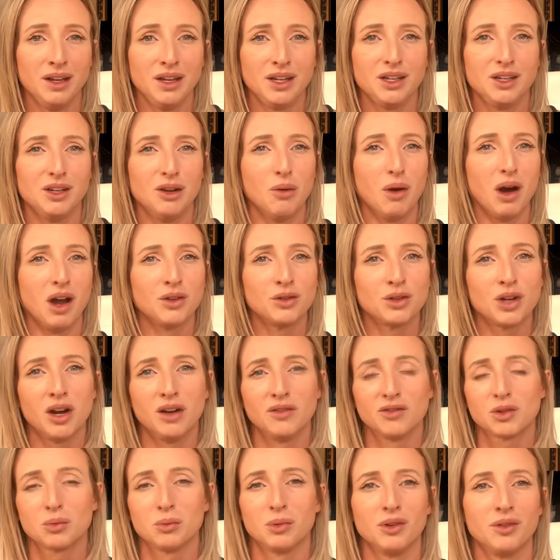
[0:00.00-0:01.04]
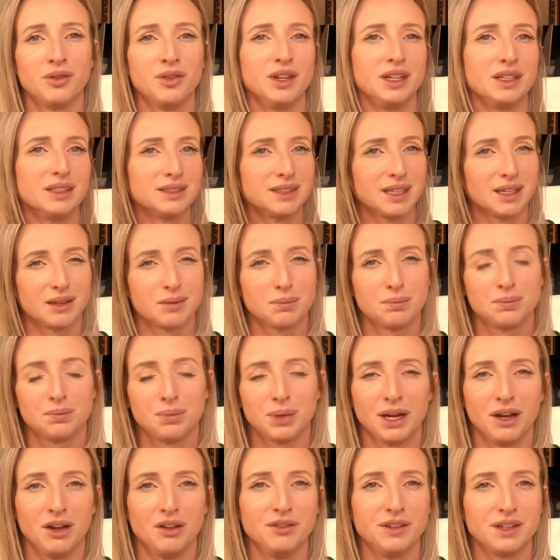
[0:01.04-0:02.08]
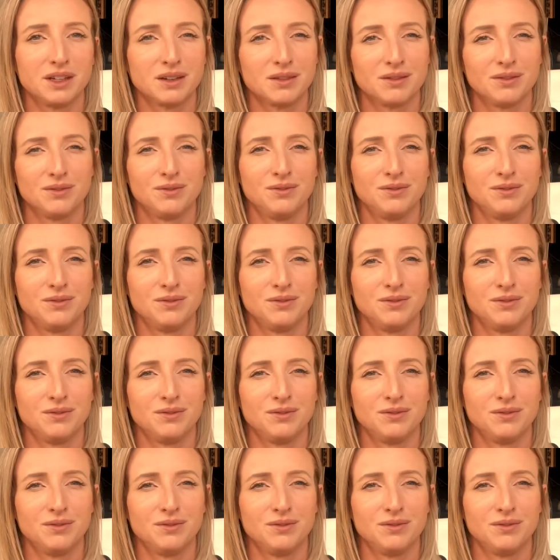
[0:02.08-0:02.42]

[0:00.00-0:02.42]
uncomfortable things like pelvic